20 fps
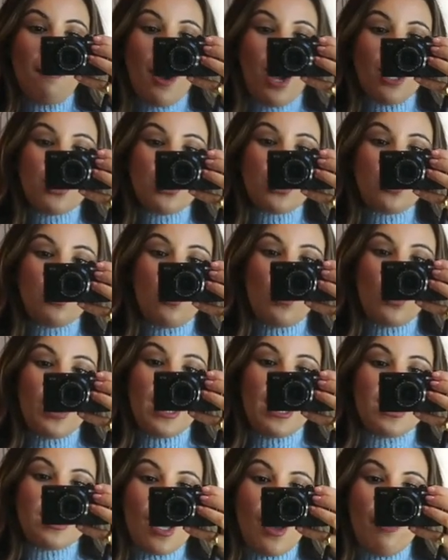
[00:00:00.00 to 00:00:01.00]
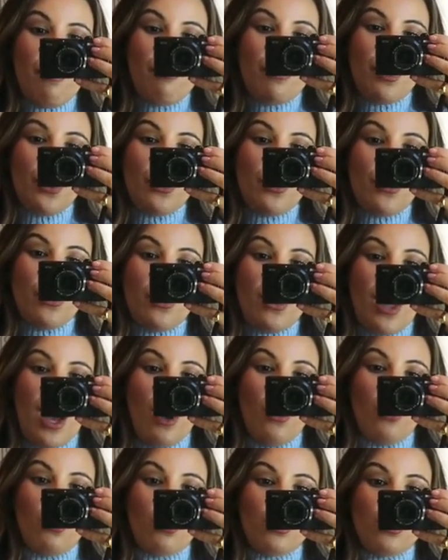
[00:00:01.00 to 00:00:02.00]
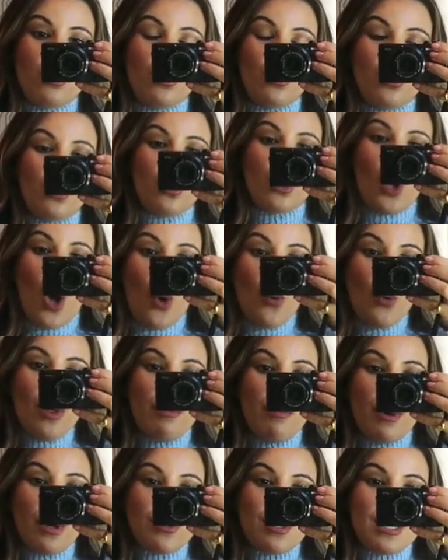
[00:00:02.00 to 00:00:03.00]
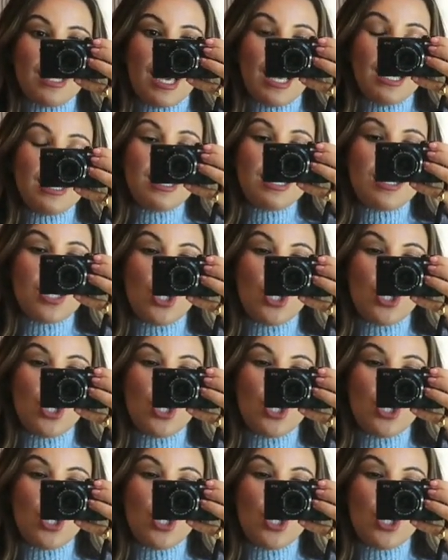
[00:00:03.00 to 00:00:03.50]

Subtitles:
but I just wanted a boot that will go with most things.